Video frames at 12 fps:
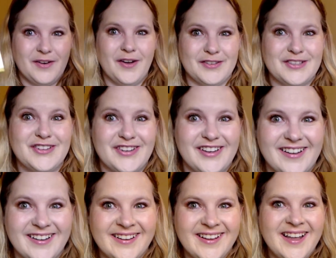So yeah,
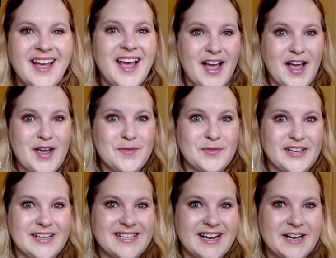I'm really
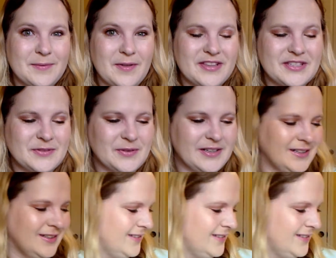excited about this one.